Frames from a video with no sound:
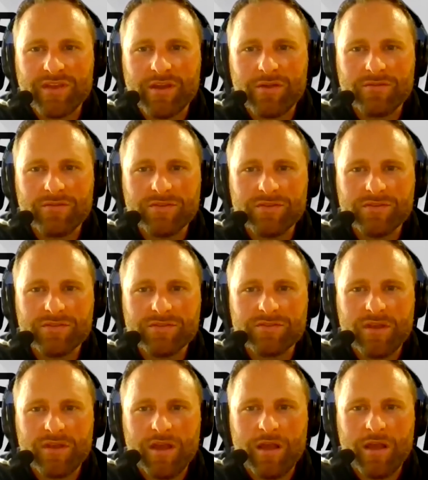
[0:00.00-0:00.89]
coaches.
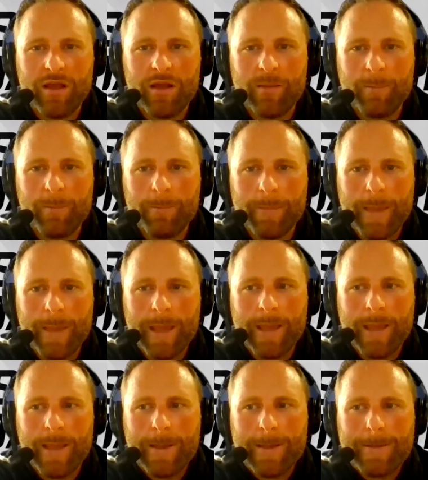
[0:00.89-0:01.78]
Um,
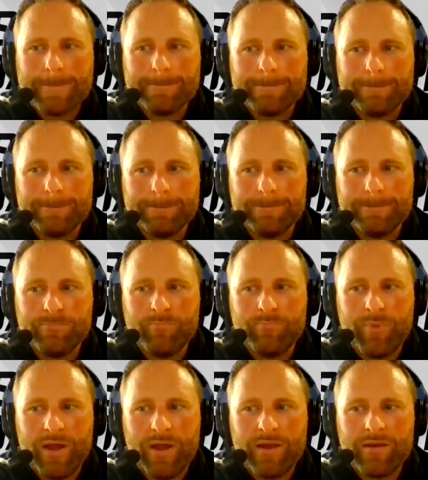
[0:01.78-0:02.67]

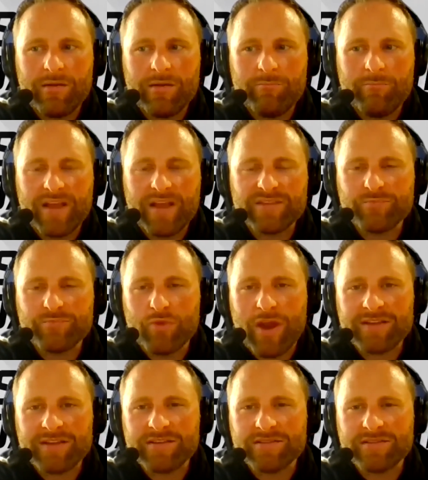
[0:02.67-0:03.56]
but best
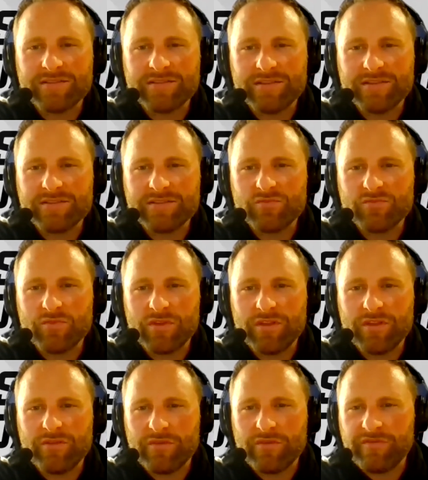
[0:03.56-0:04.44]
practices
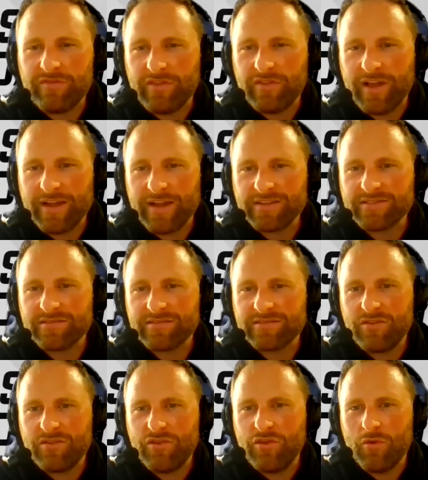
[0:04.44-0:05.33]
really reflects
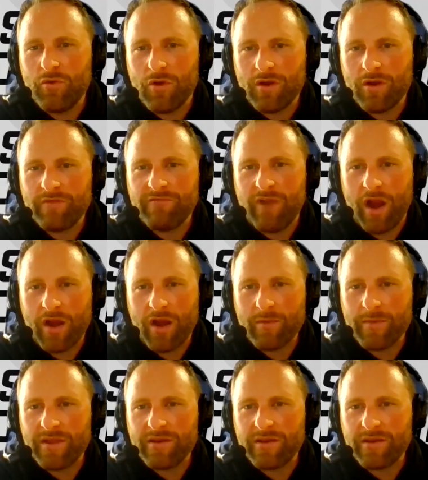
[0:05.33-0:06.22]
your
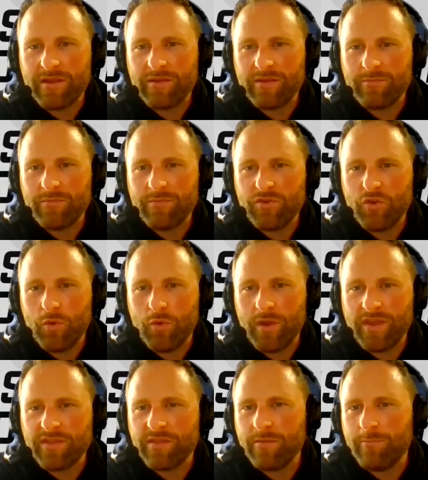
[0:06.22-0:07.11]
environment and
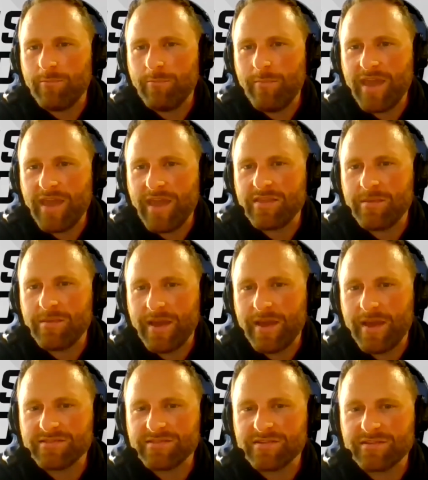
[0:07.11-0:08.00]
doing the making the
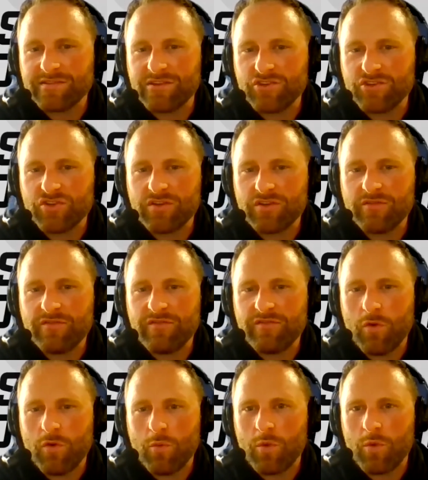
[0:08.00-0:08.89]
best decision
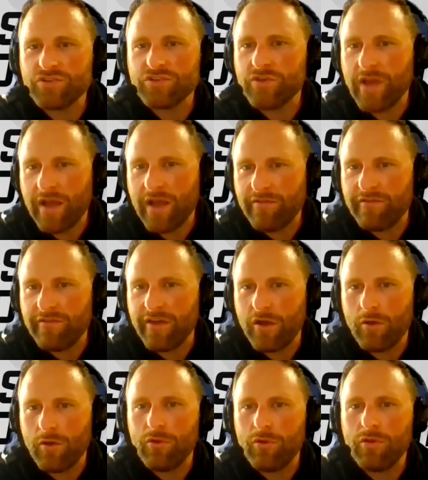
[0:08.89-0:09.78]
for what you have
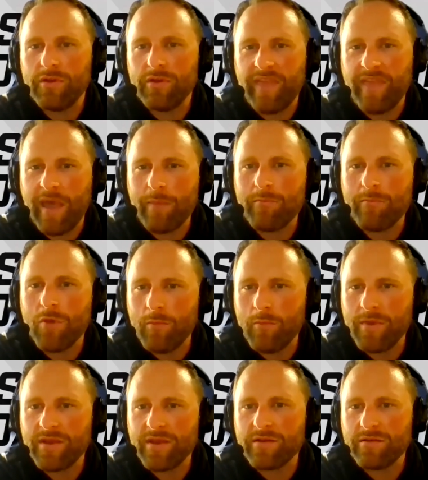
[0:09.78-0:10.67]
available in that
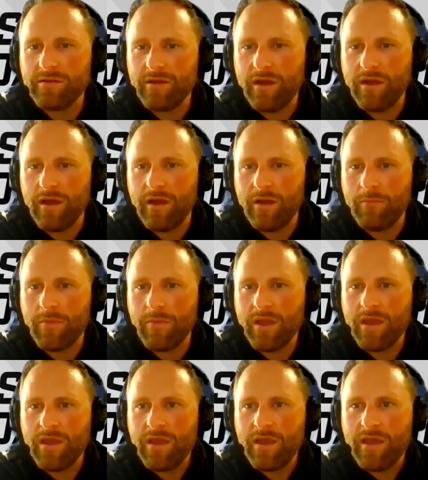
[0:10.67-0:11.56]
moment. Um,
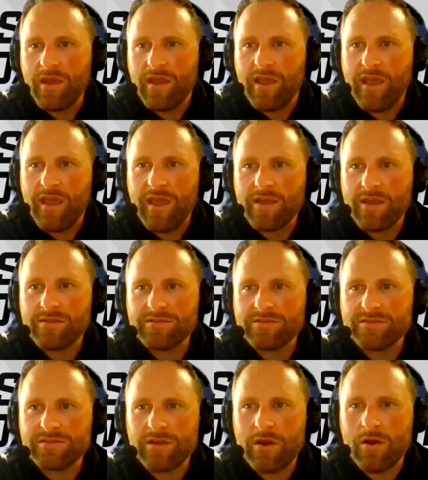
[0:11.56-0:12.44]
and
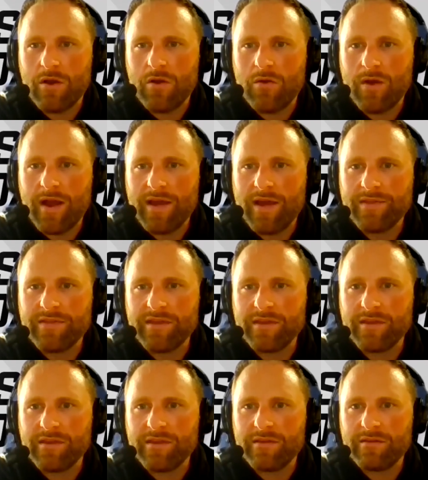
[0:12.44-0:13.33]
so I
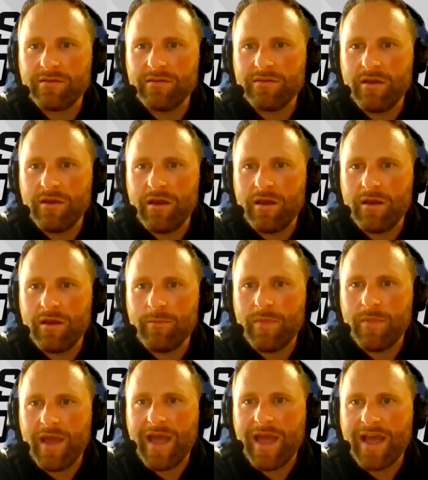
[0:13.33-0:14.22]
think um,
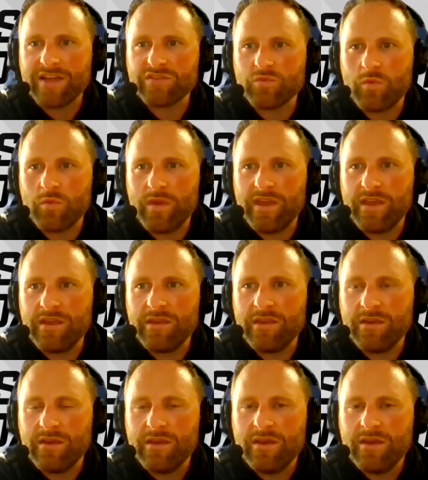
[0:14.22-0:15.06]
as we